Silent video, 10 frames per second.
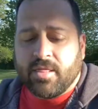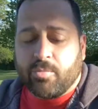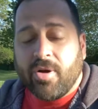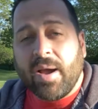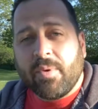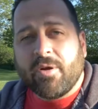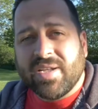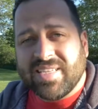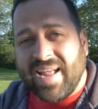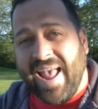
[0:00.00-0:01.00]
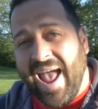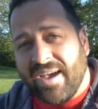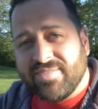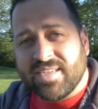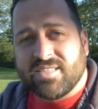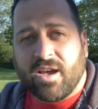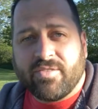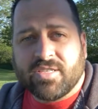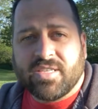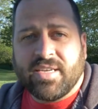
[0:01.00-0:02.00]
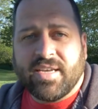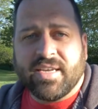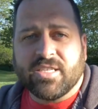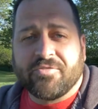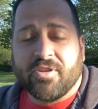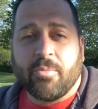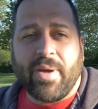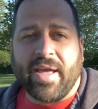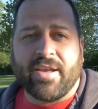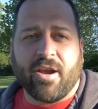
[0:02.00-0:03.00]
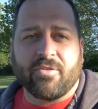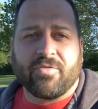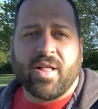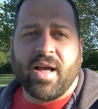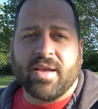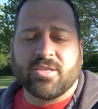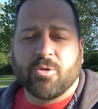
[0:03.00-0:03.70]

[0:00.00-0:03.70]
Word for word: The primary reason I have this obviously is for the backyard flying.